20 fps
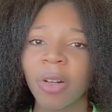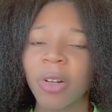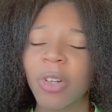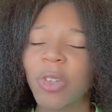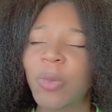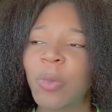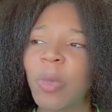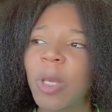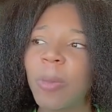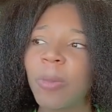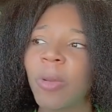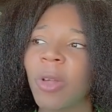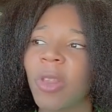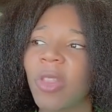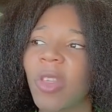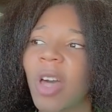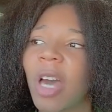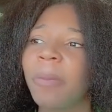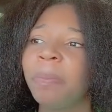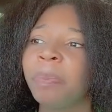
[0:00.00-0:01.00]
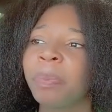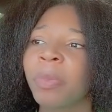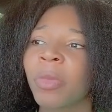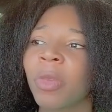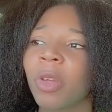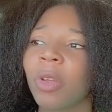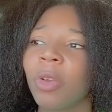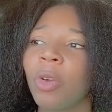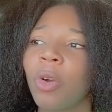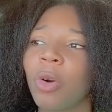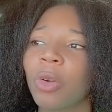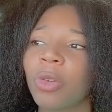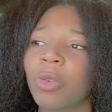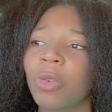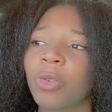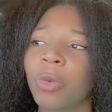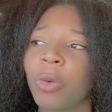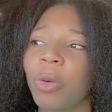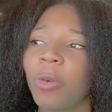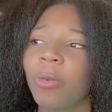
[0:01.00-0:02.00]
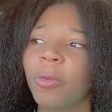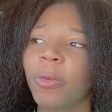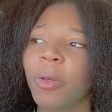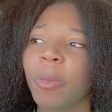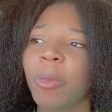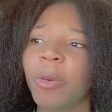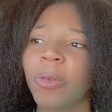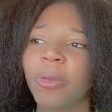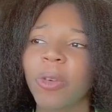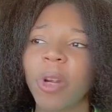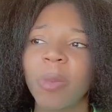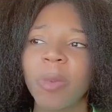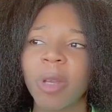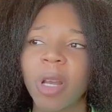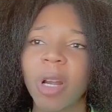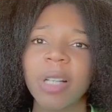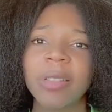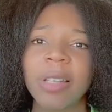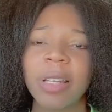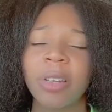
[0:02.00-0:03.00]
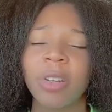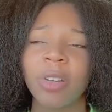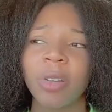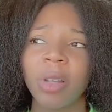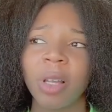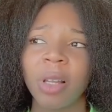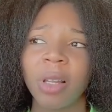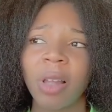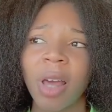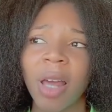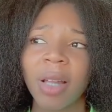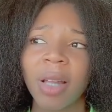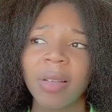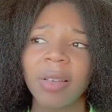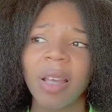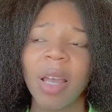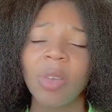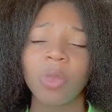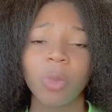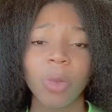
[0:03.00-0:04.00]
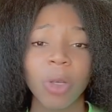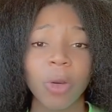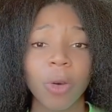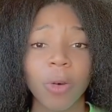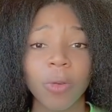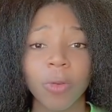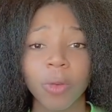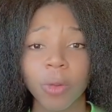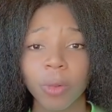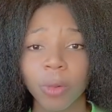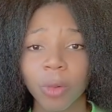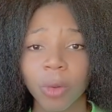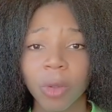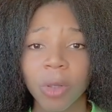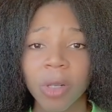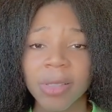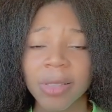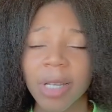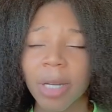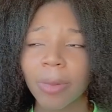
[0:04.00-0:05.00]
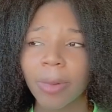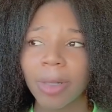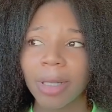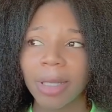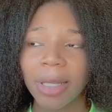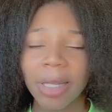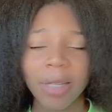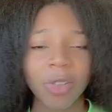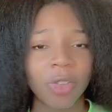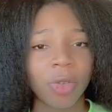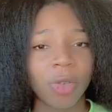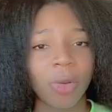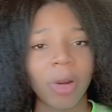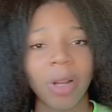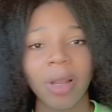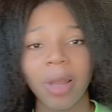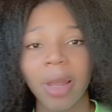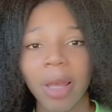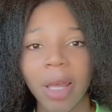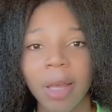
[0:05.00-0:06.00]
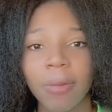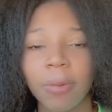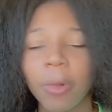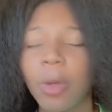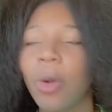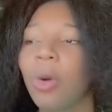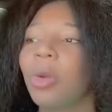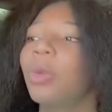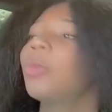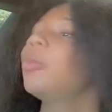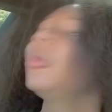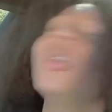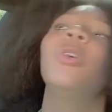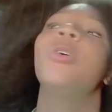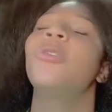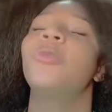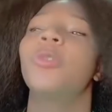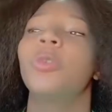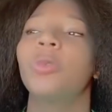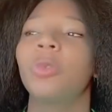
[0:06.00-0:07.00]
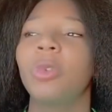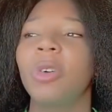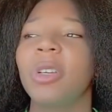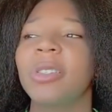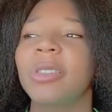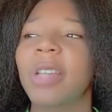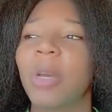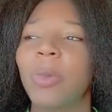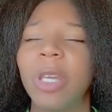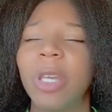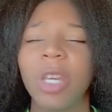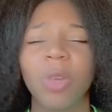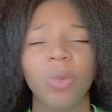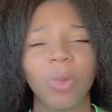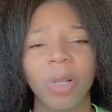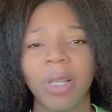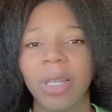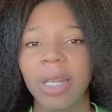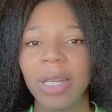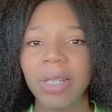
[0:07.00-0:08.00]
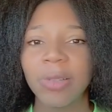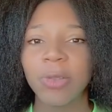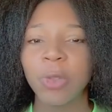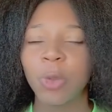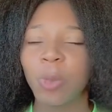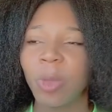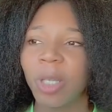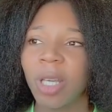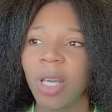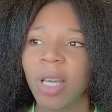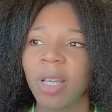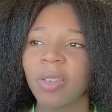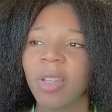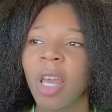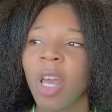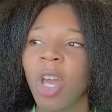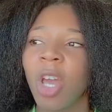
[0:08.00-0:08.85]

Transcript: There's people that go to school for performing arts and there, a lot of times we go for rules that relate to our life we go to we go for rules that we can relate to because